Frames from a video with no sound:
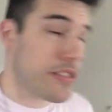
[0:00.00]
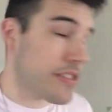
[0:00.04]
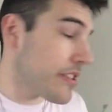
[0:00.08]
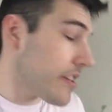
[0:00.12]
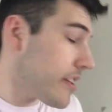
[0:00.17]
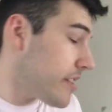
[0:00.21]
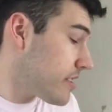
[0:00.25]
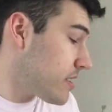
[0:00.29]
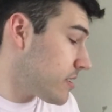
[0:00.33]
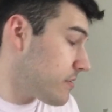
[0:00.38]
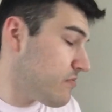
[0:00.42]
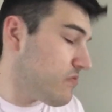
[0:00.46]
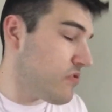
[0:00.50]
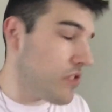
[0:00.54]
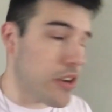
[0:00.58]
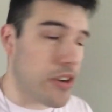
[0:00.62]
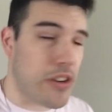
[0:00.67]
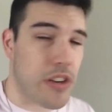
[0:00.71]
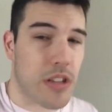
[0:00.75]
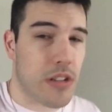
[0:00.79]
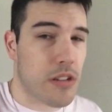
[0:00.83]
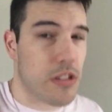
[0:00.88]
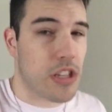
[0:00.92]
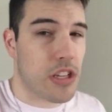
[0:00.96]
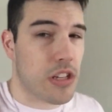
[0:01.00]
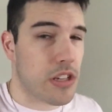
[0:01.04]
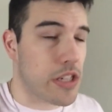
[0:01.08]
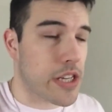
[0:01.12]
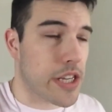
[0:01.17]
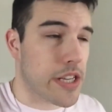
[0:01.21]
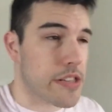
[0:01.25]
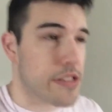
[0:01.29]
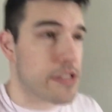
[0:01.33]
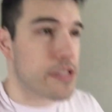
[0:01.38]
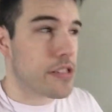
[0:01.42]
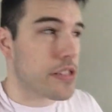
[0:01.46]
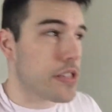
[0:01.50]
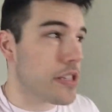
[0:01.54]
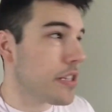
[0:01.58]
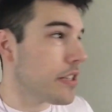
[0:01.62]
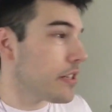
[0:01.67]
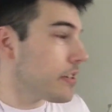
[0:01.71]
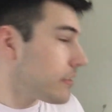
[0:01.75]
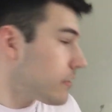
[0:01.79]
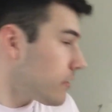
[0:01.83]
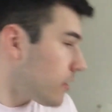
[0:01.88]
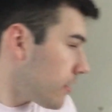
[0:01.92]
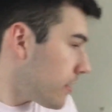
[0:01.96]
It's a very nice
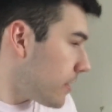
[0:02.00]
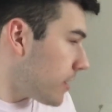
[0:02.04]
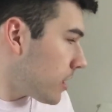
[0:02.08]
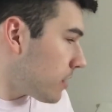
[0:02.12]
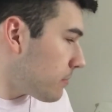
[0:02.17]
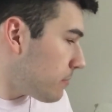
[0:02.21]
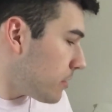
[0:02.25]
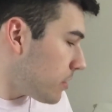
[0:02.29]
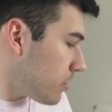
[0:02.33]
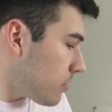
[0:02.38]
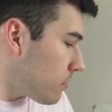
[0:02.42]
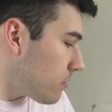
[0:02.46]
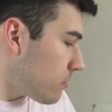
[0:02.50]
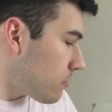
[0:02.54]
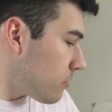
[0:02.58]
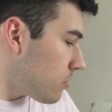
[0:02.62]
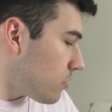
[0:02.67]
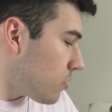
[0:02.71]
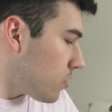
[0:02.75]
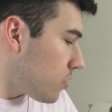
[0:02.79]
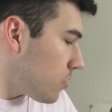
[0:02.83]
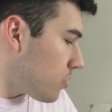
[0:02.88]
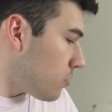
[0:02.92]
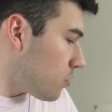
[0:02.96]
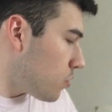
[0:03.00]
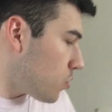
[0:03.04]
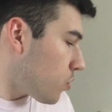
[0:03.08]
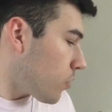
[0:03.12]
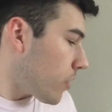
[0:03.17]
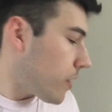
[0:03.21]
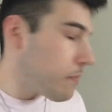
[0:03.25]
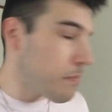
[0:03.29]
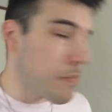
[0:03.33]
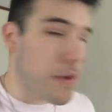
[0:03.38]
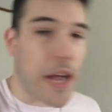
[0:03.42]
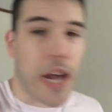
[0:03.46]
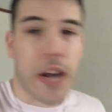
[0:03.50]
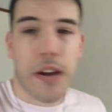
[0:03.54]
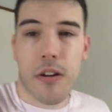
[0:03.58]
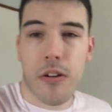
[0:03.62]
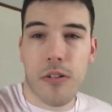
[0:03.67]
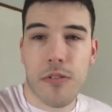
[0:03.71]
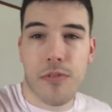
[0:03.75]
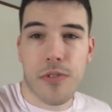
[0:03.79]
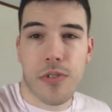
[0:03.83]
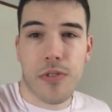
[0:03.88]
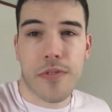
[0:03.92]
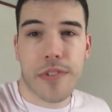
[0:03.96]
scene. So I think it'd be great
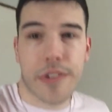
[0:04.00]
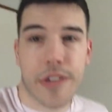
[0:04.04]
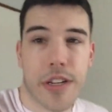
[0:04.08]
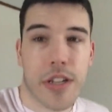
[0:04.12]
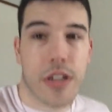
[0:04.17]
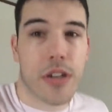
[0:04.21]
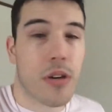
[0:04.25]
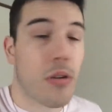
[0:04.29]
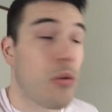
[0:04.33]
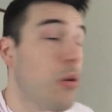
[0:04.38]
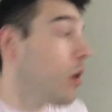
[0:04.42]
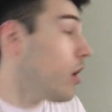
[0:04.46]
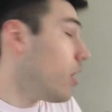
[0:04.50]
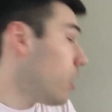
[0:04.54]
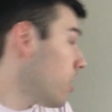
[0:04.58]
background for a video.